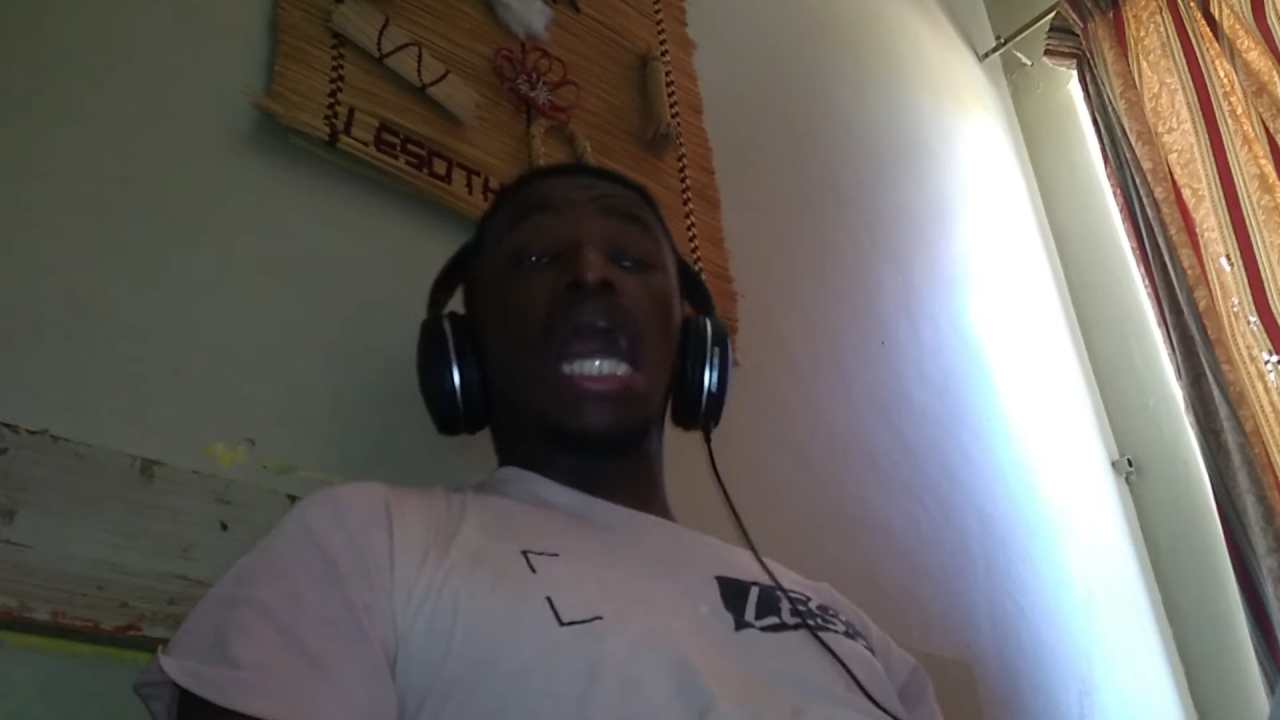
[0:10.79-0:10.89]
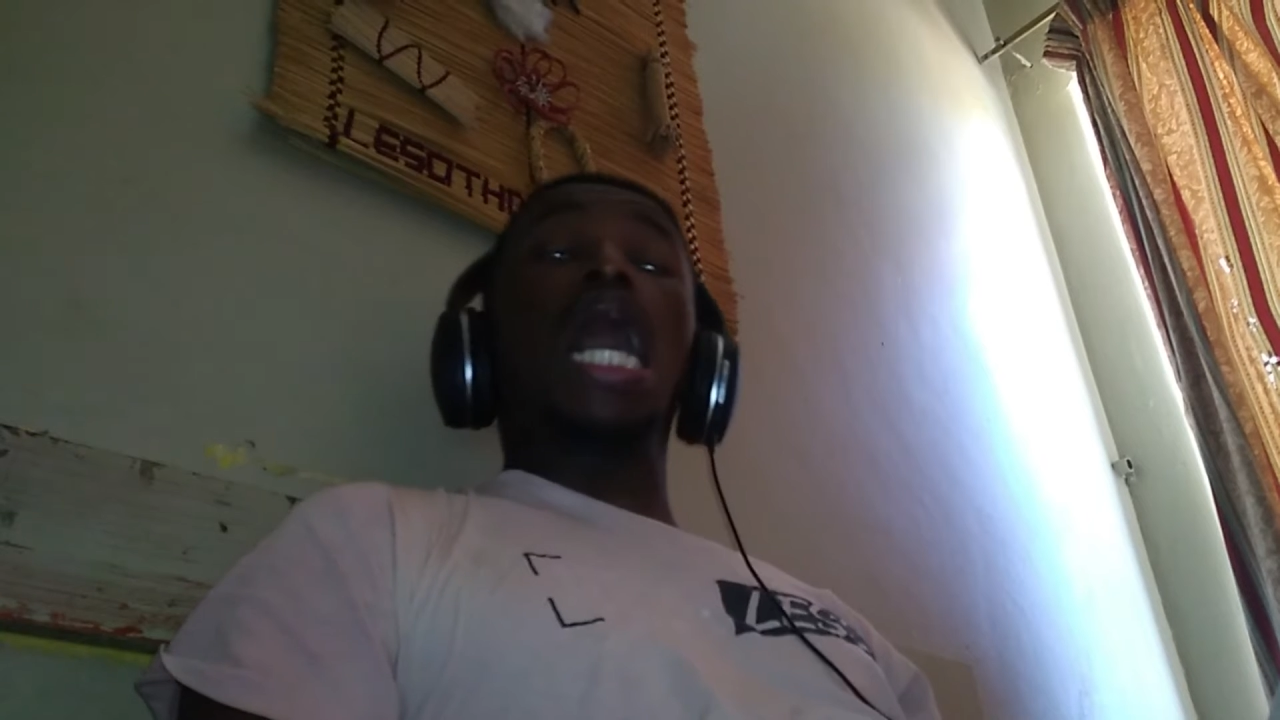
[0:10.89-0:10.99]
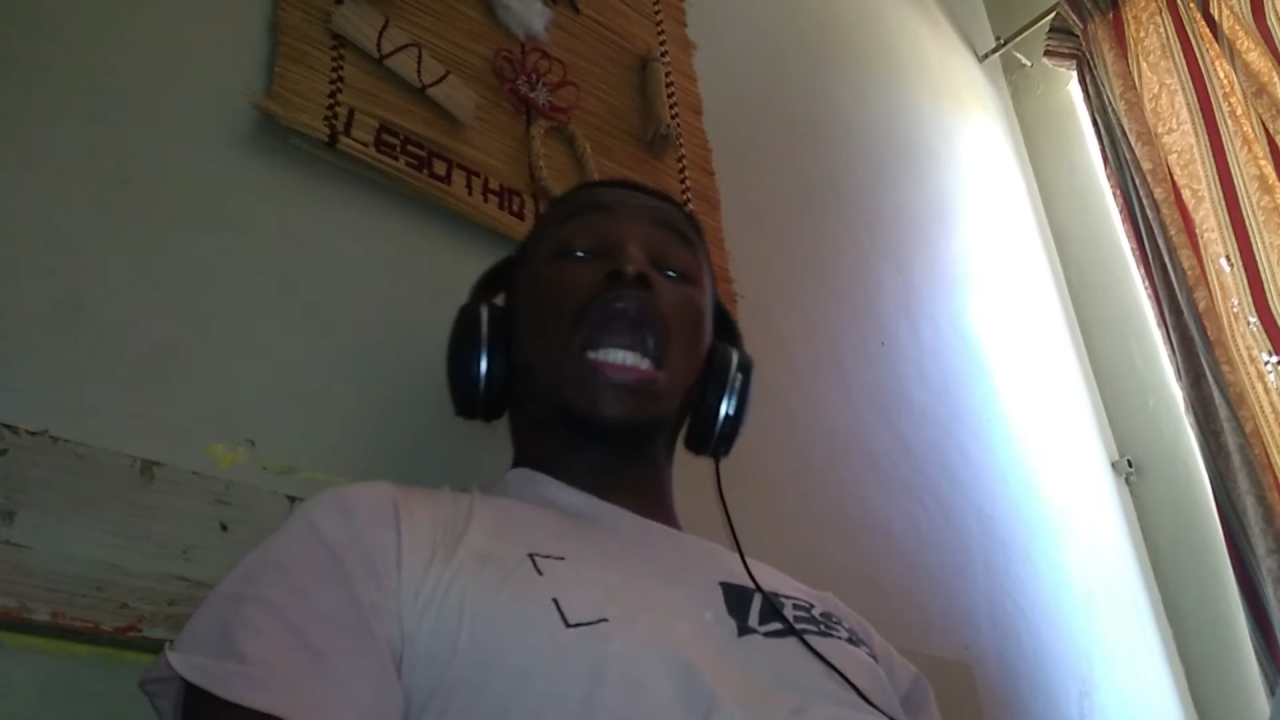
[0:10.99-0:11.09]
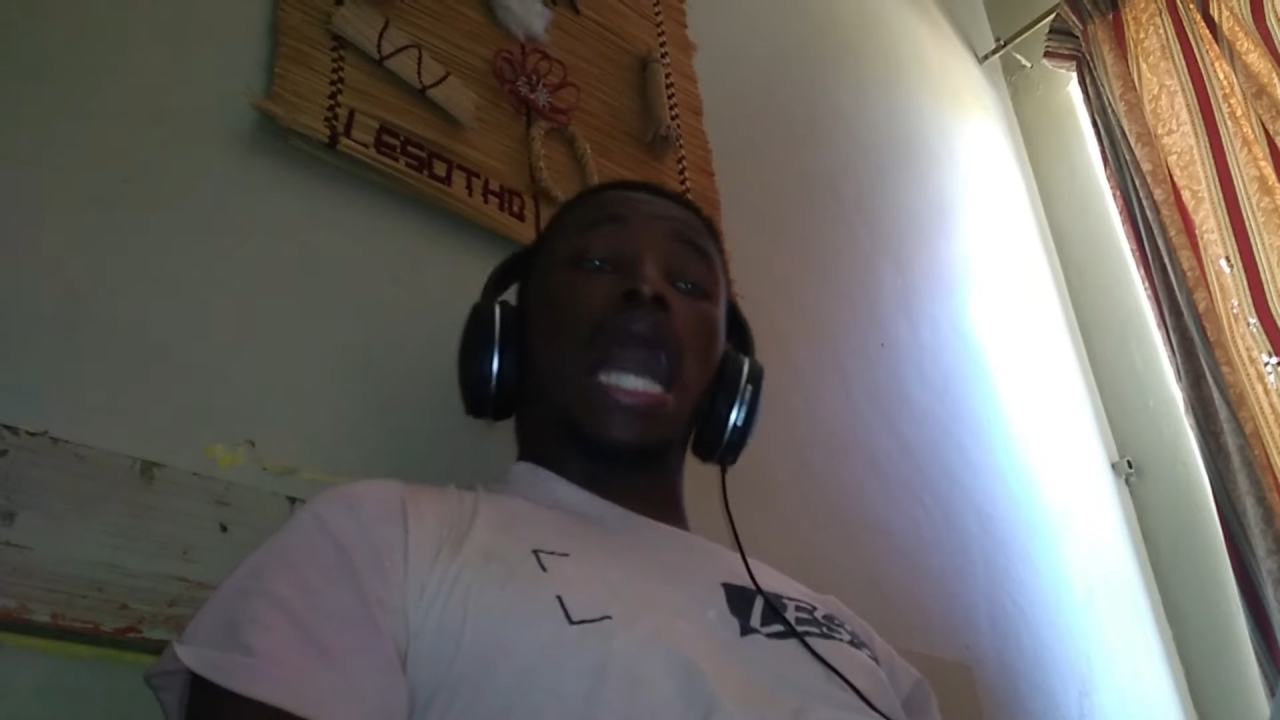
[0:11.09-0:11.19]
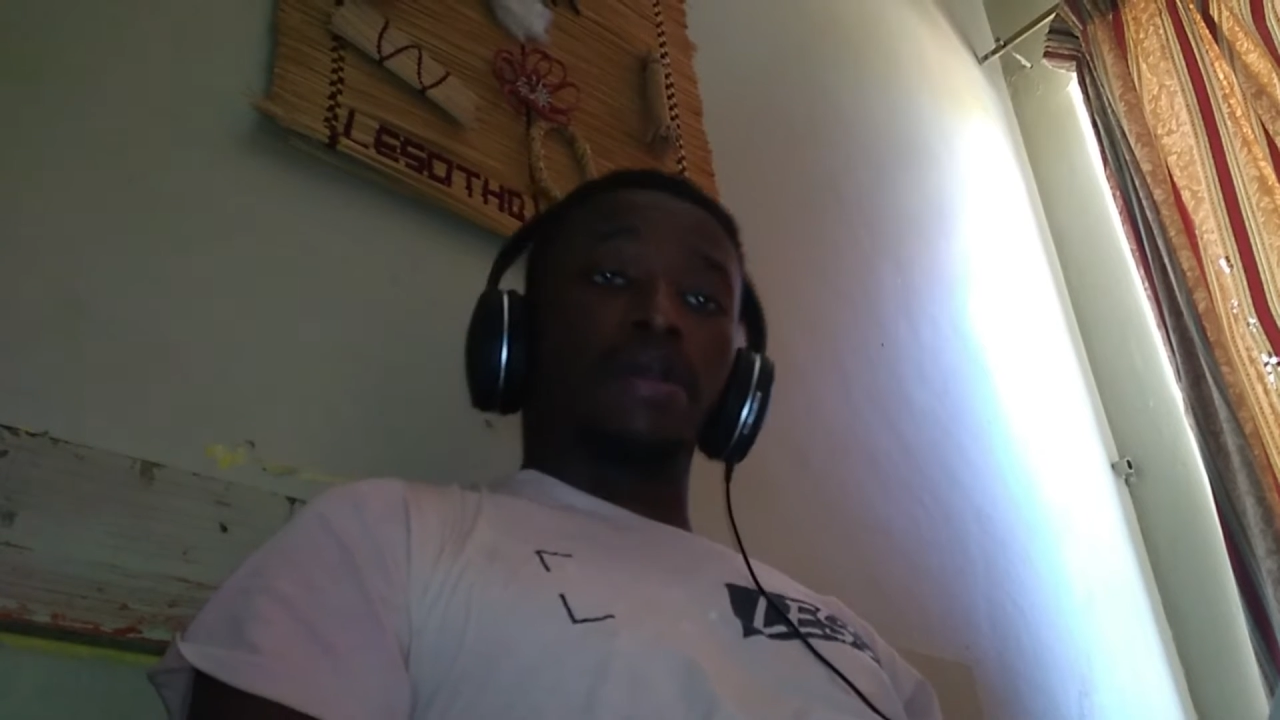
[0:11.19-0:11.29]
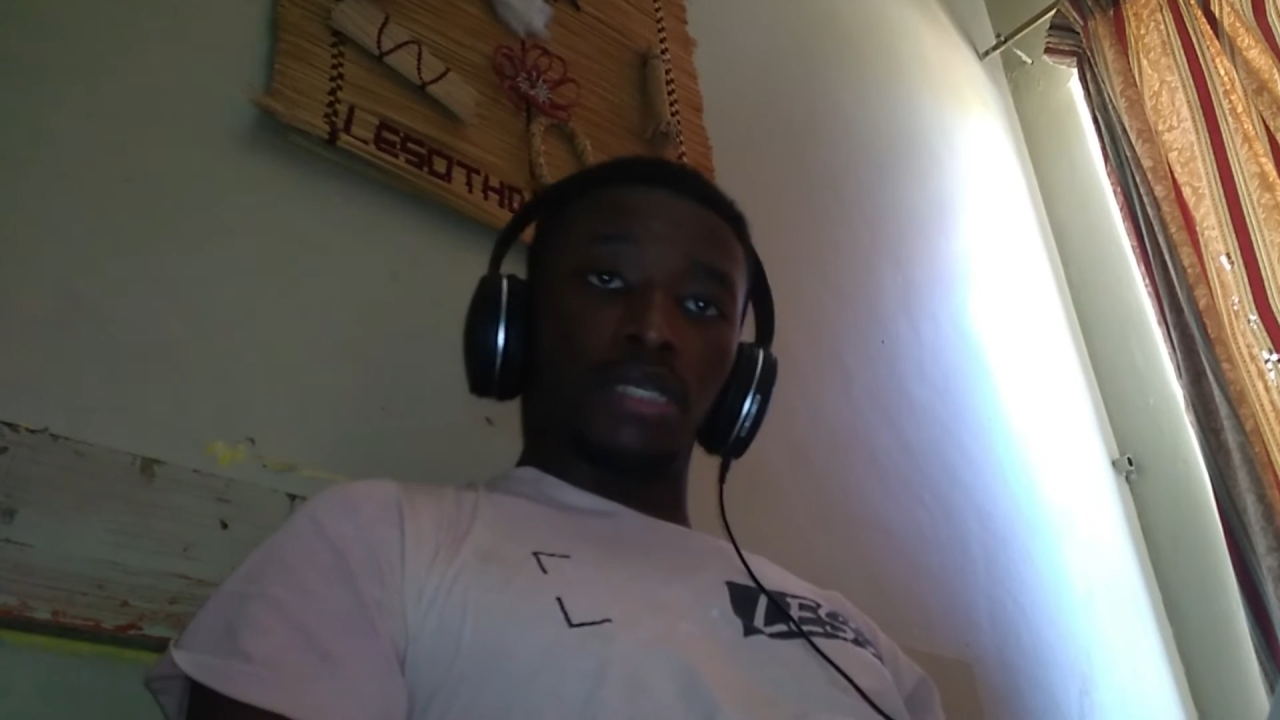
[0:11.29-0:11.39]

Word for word: Huh.